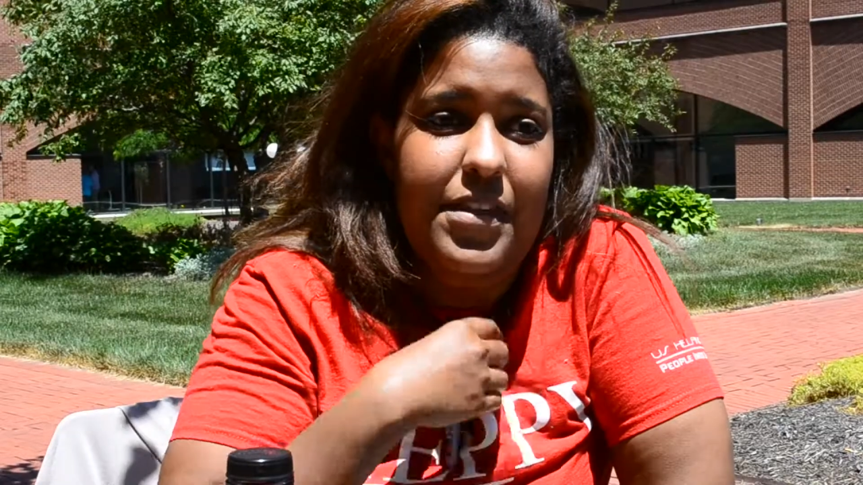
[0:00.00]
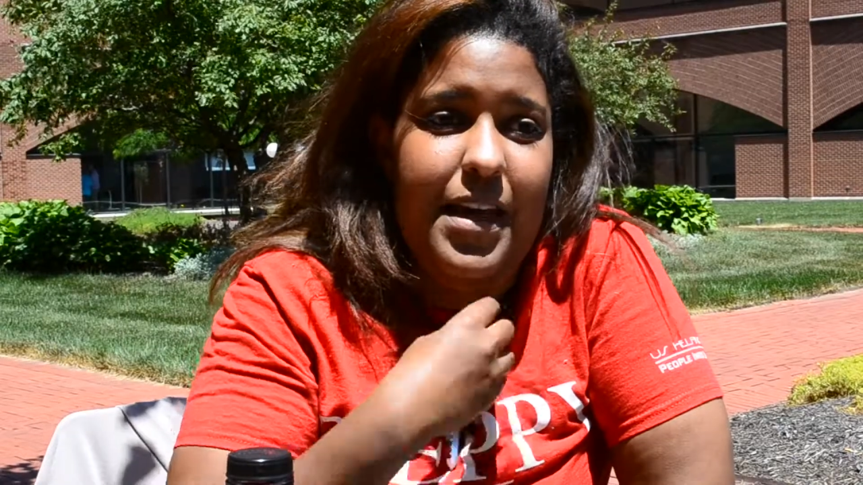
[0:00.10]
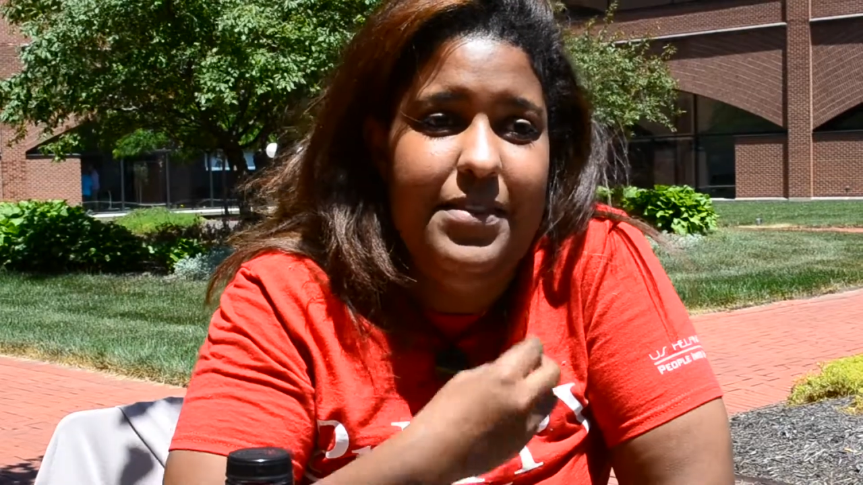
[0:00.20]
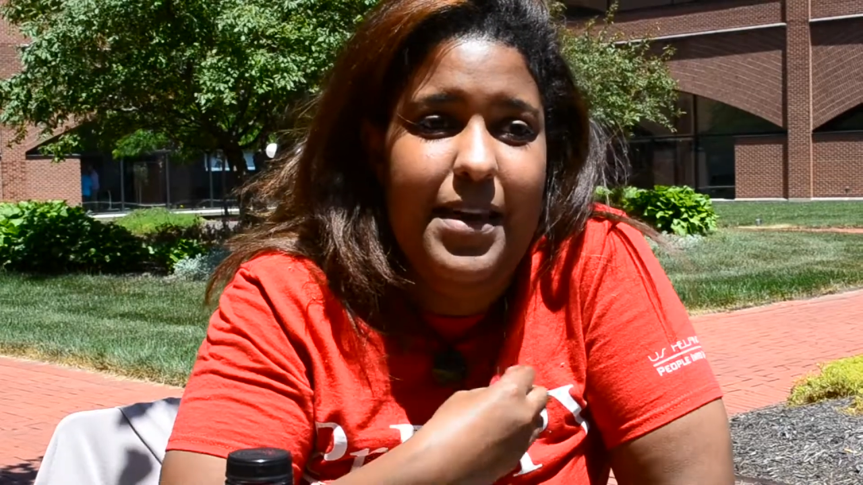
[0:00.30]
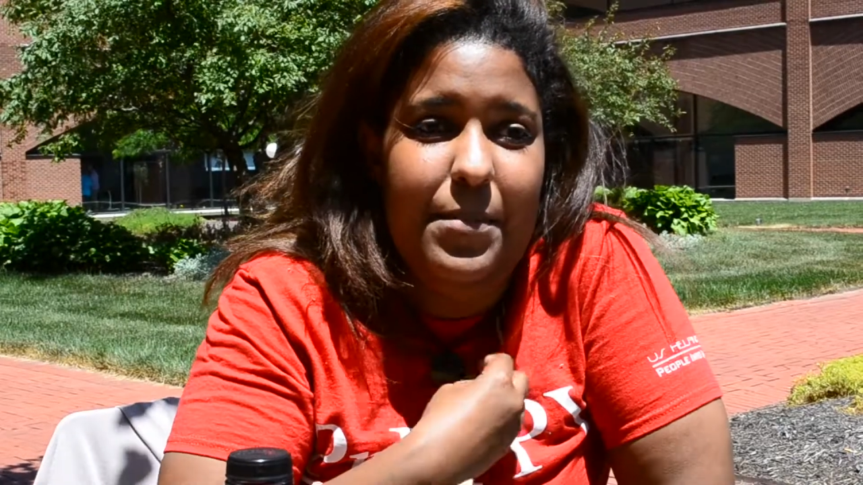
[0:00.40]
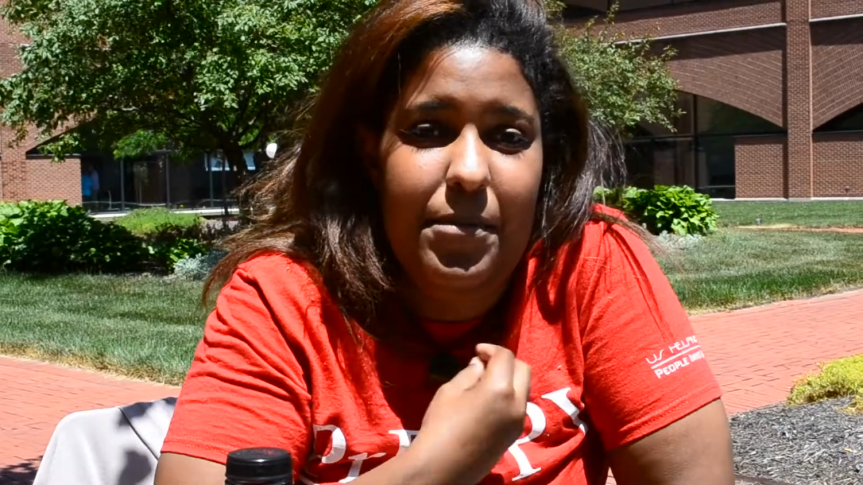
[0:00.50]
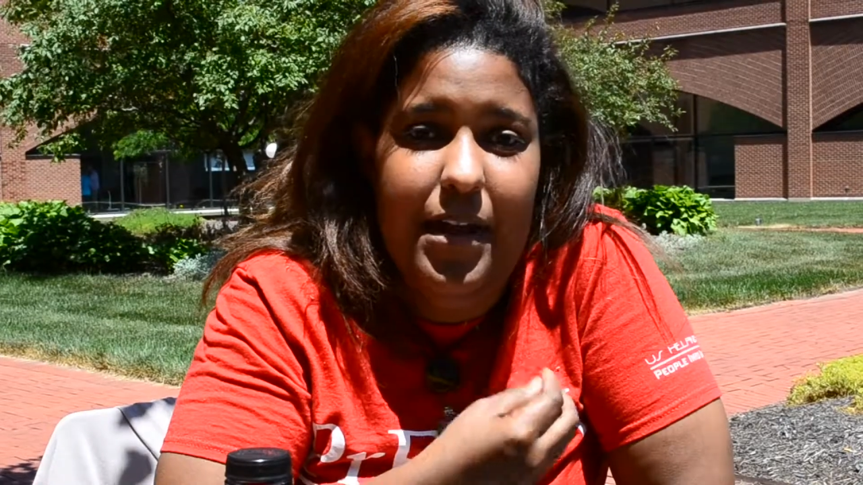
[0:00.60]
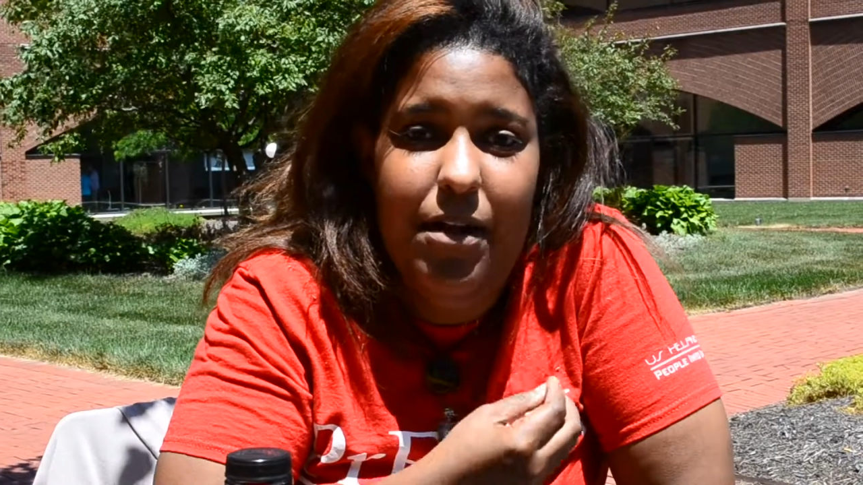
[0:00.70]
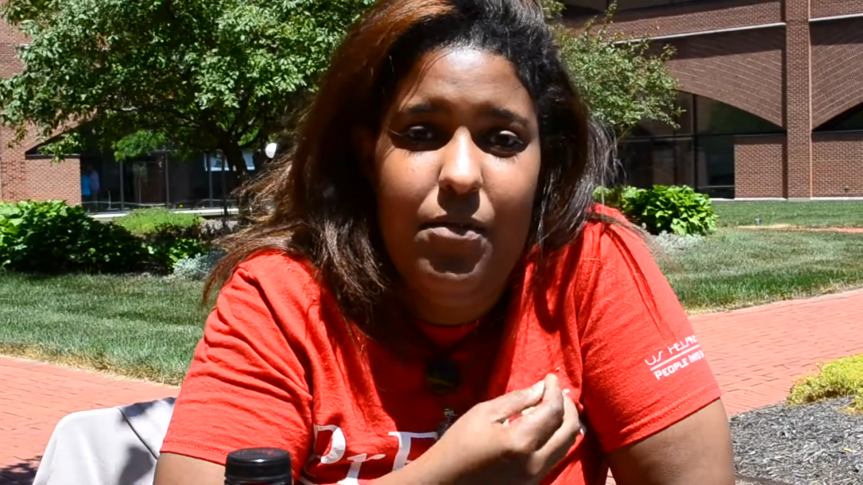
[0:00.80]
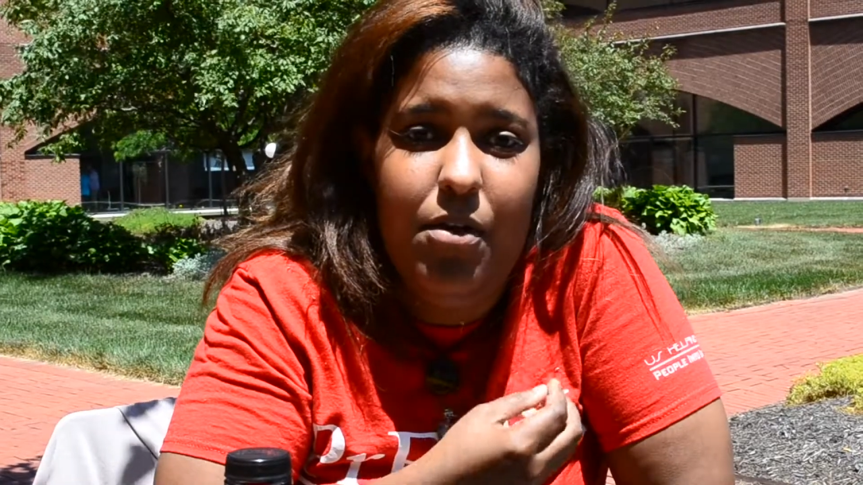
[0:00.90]
They
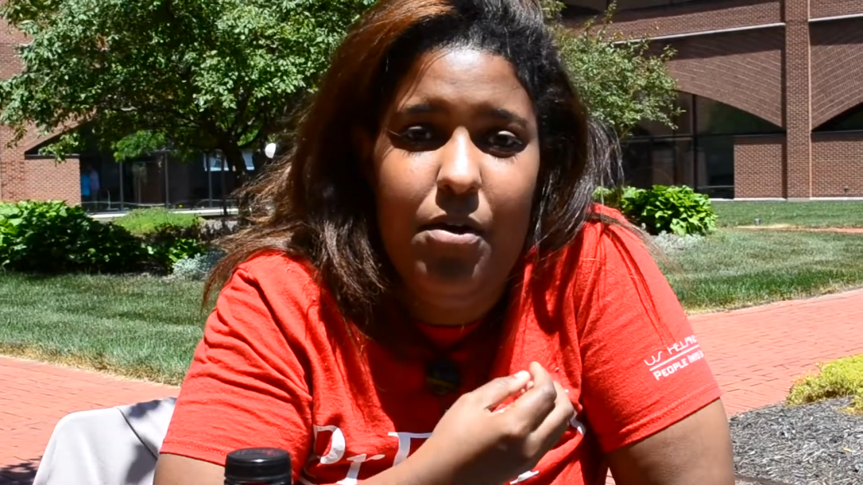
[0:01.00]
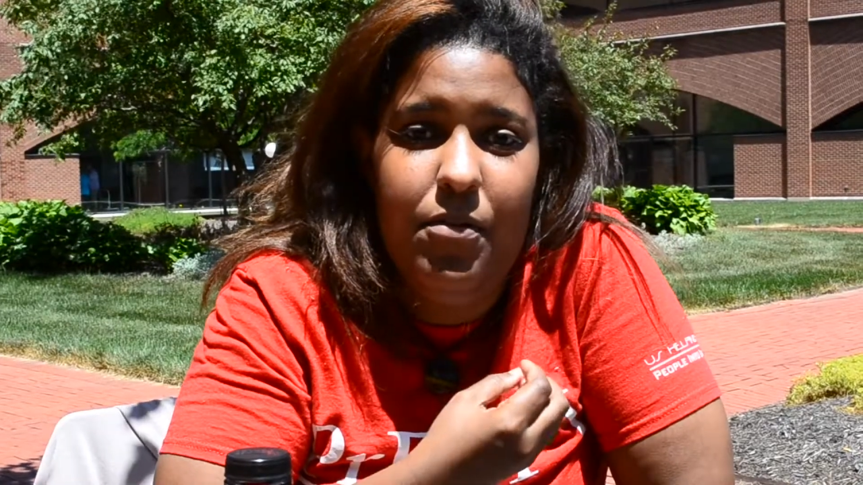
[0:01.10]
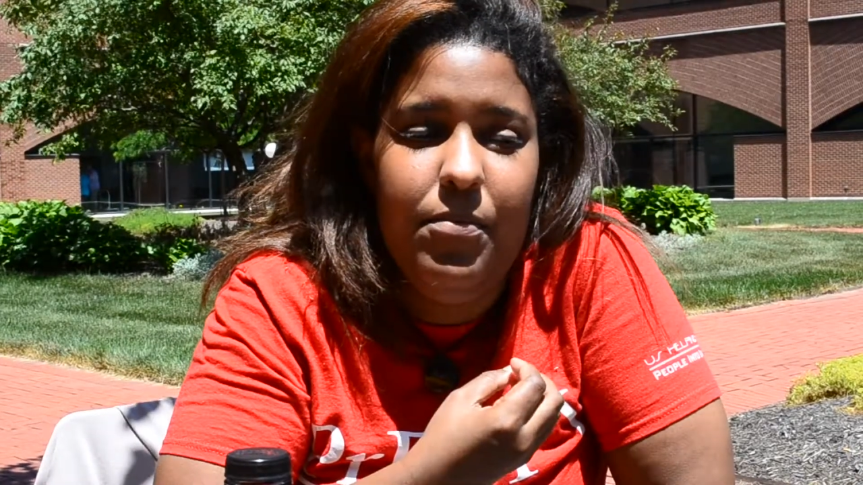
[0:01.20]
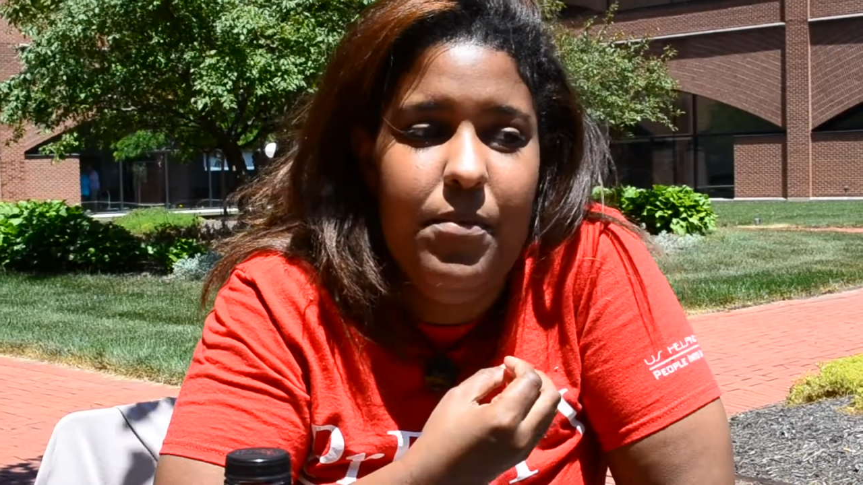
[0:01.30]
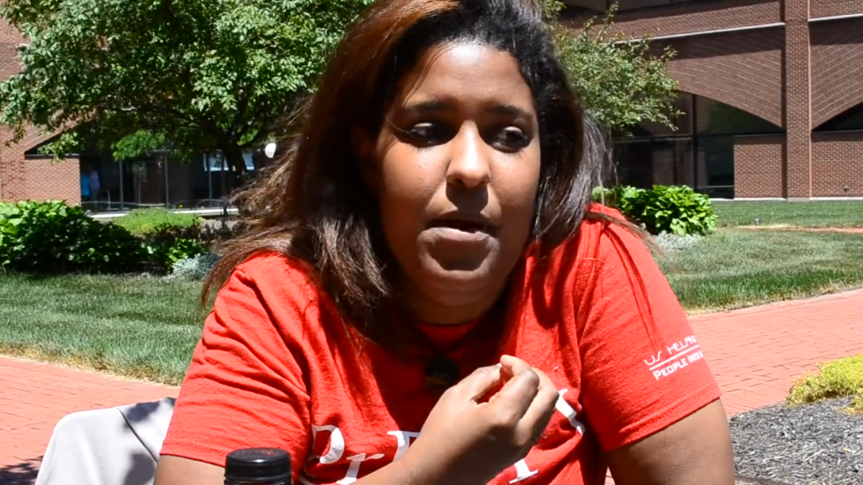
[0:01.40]
play an